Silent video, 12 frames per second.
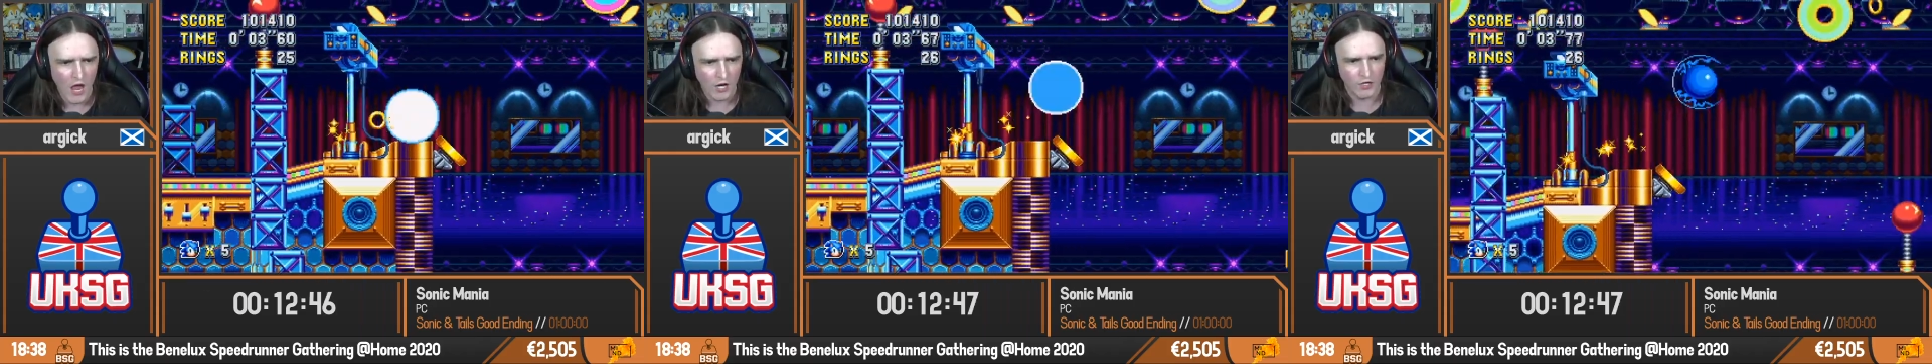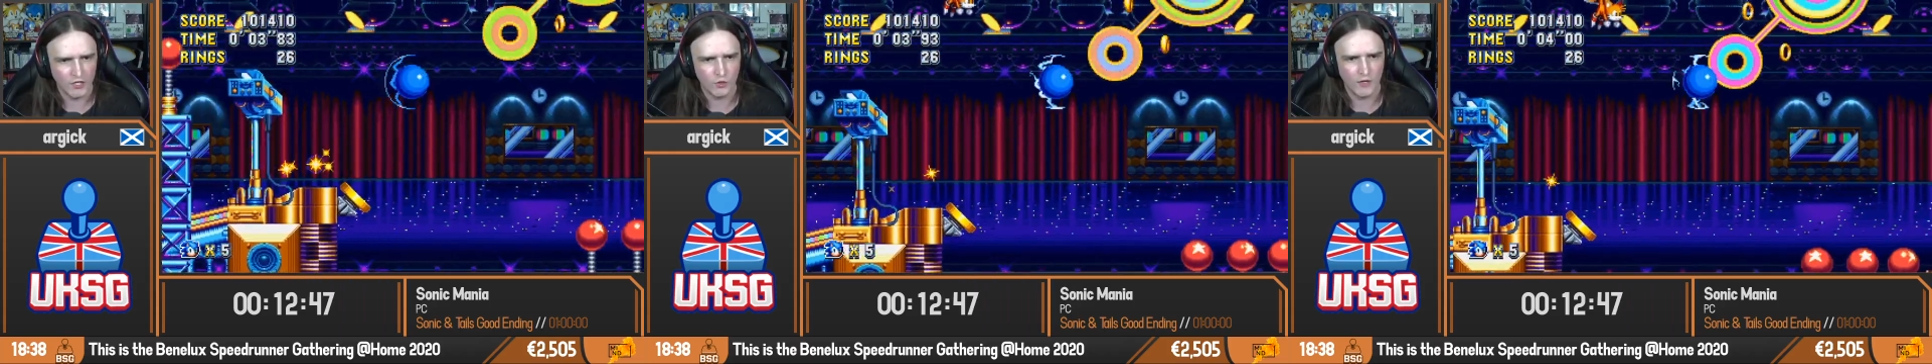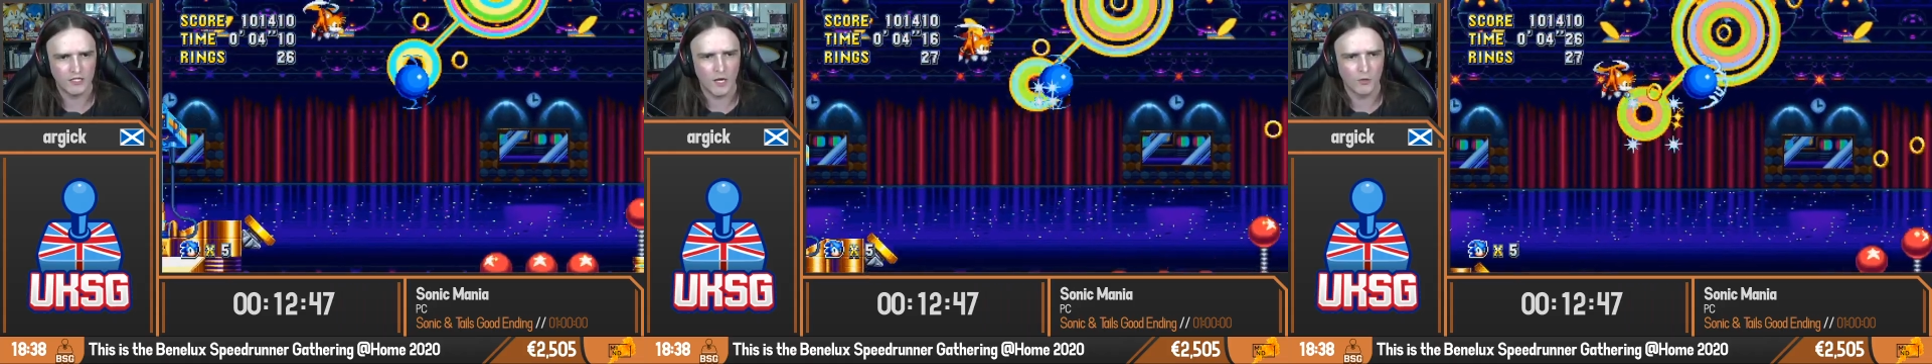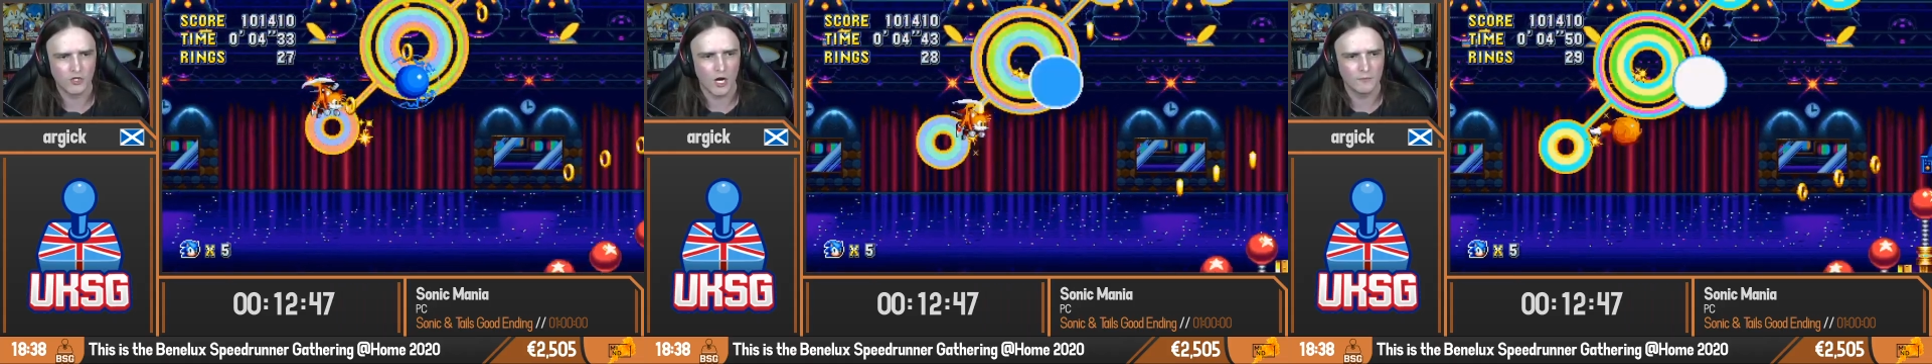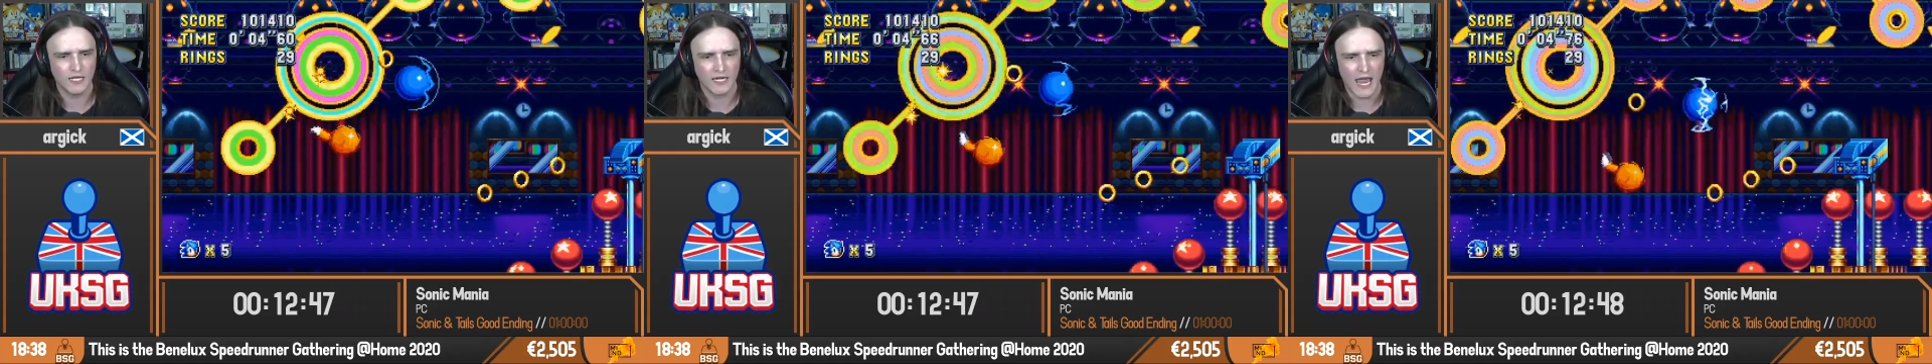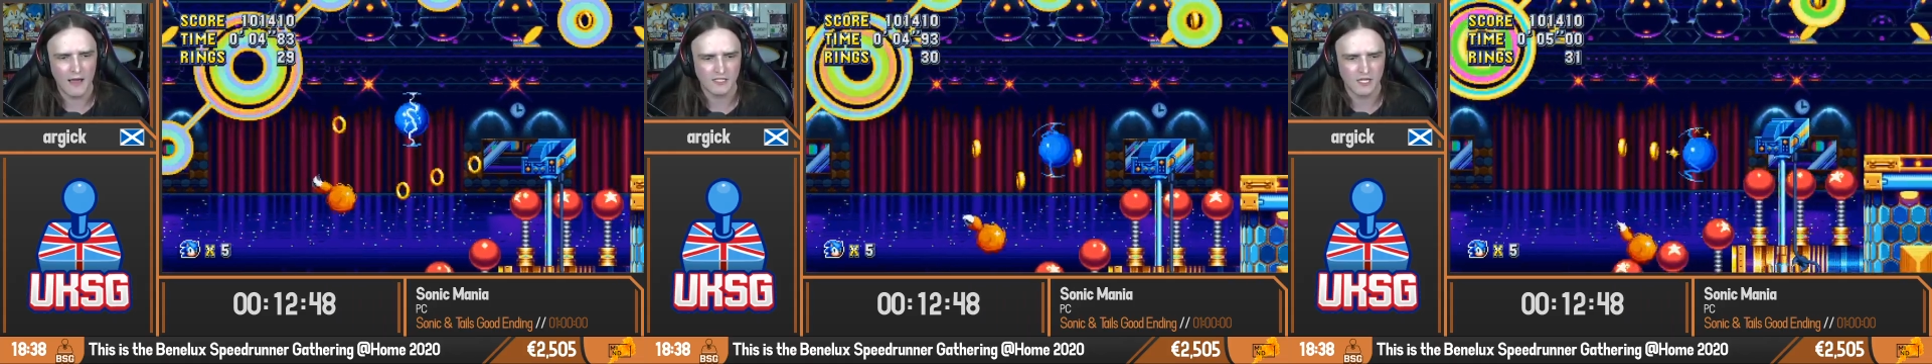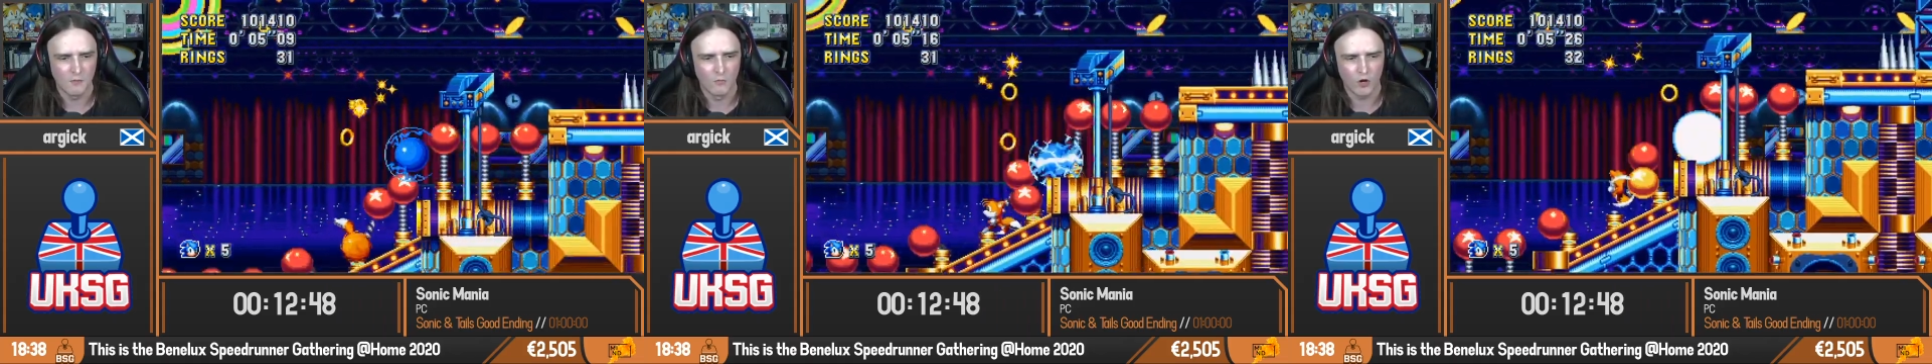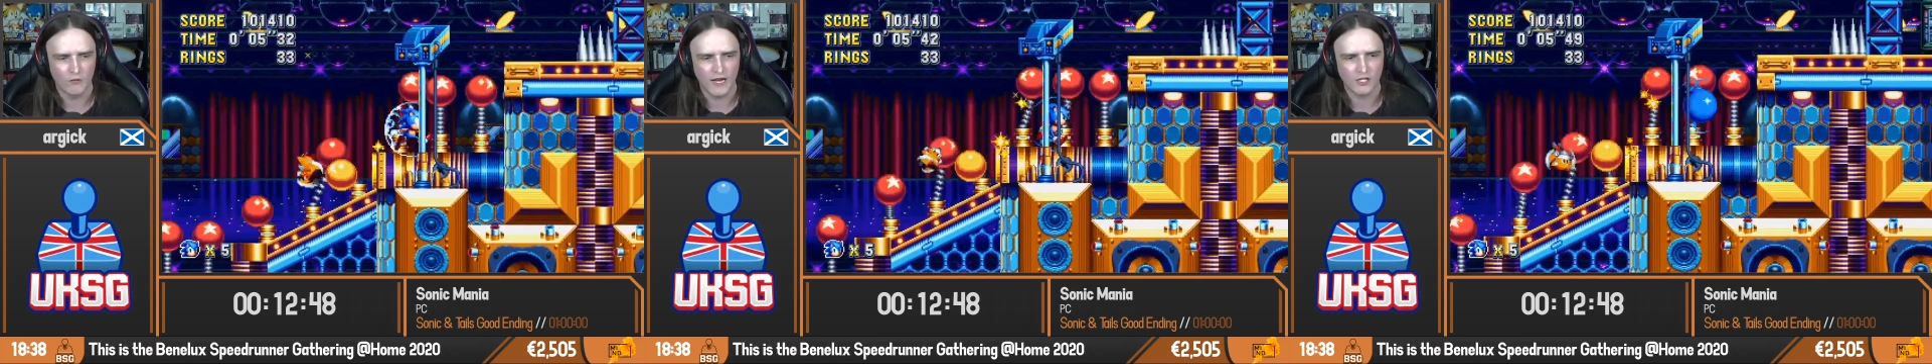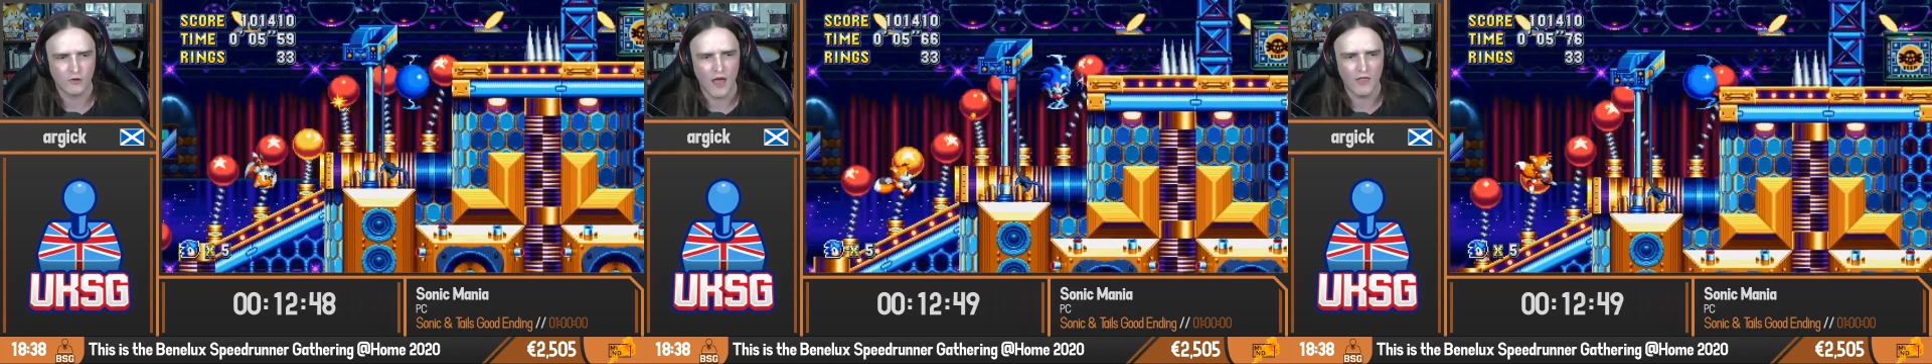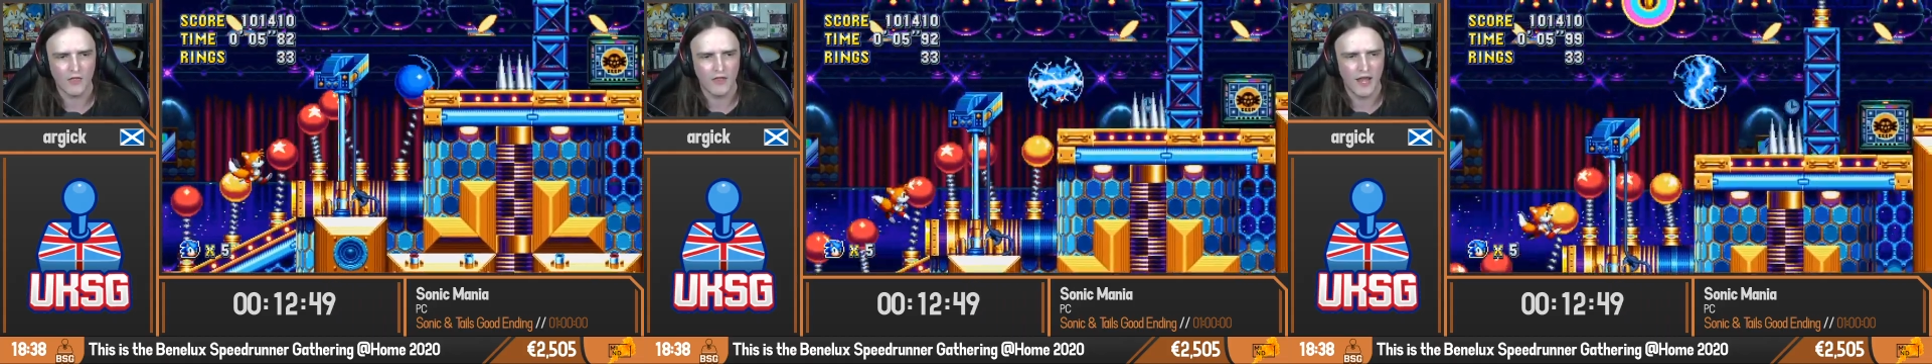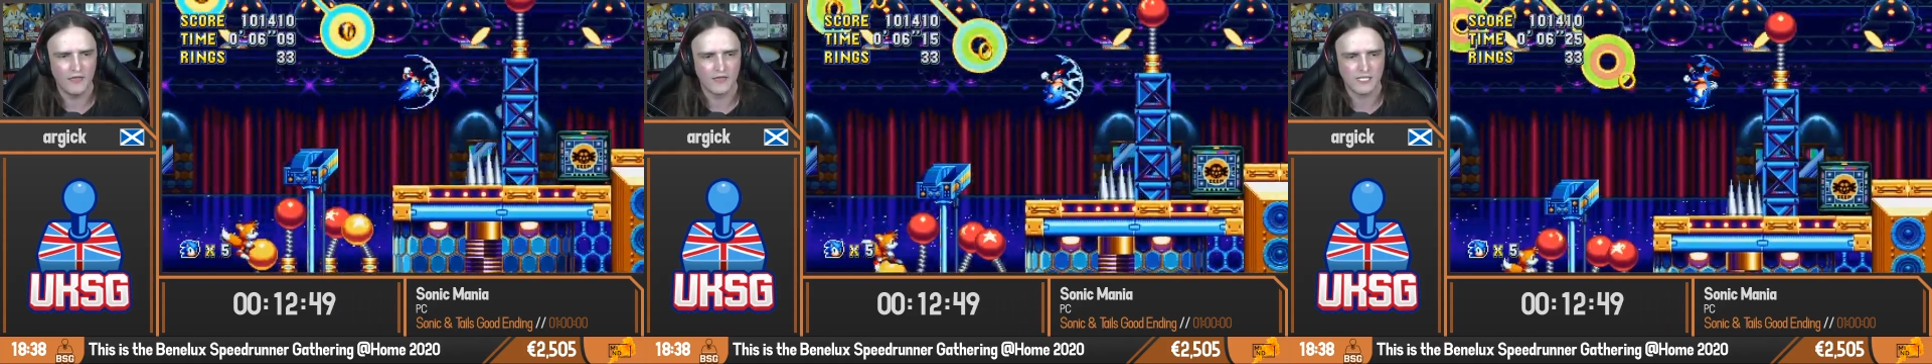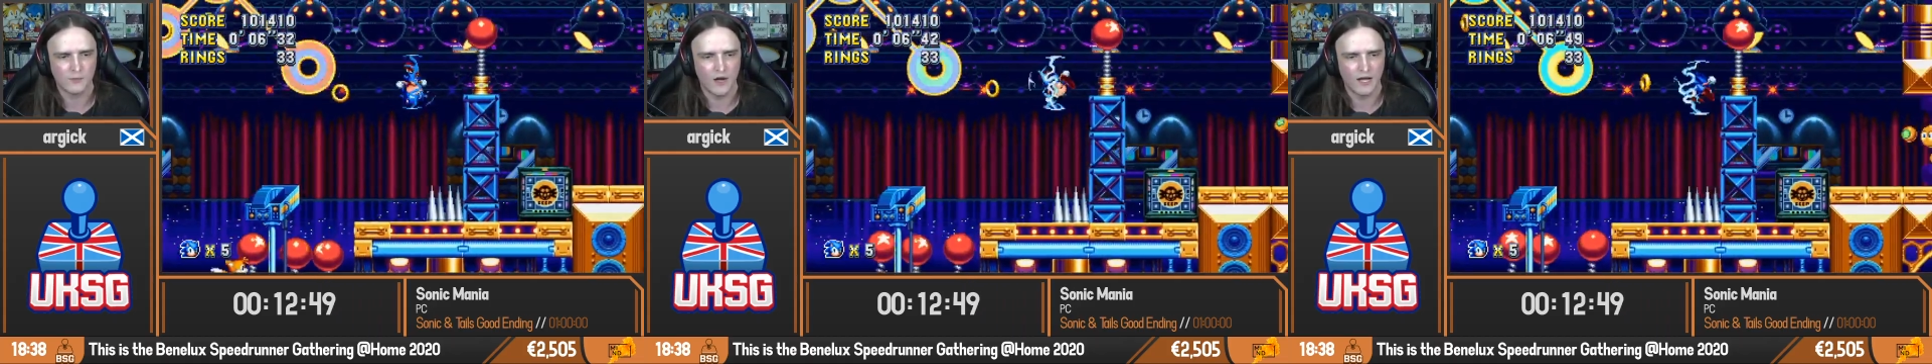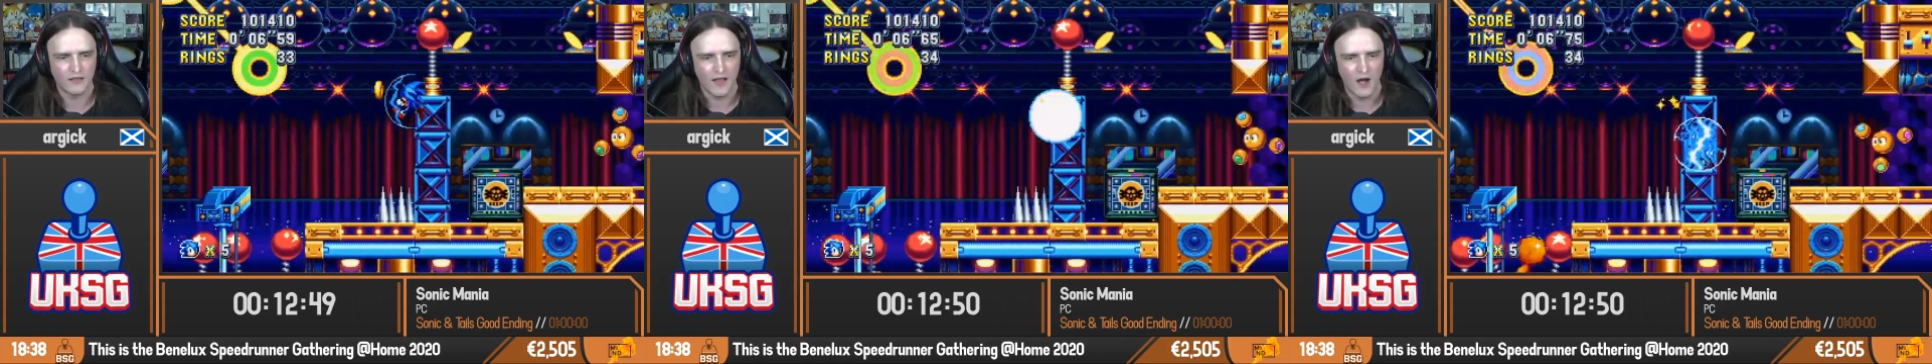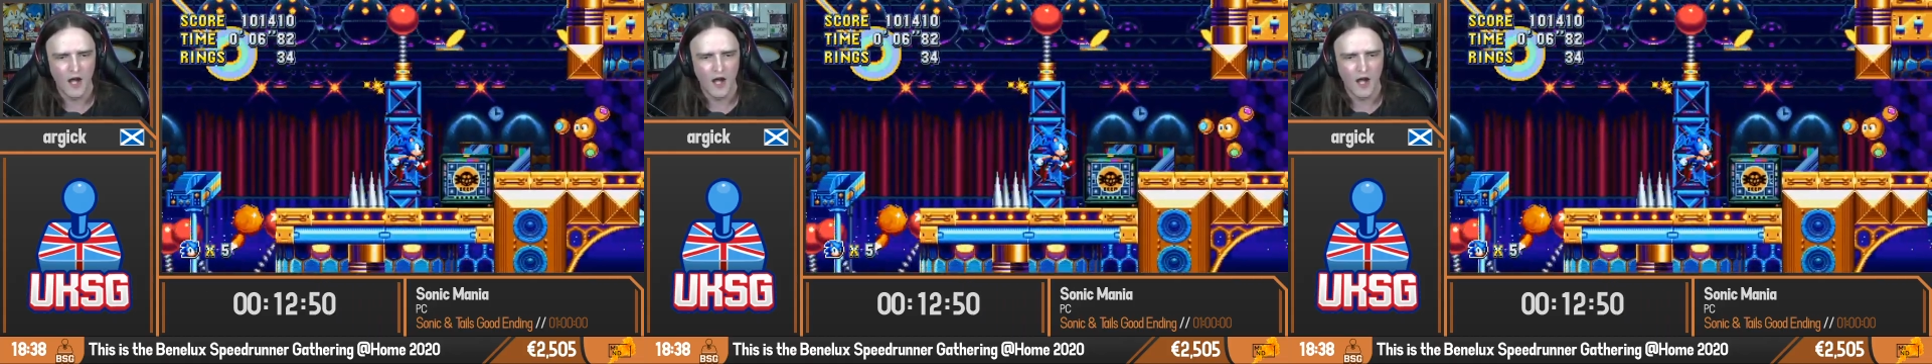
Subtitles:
Going to do a double jump to get some more rings rather than hitting the spring there.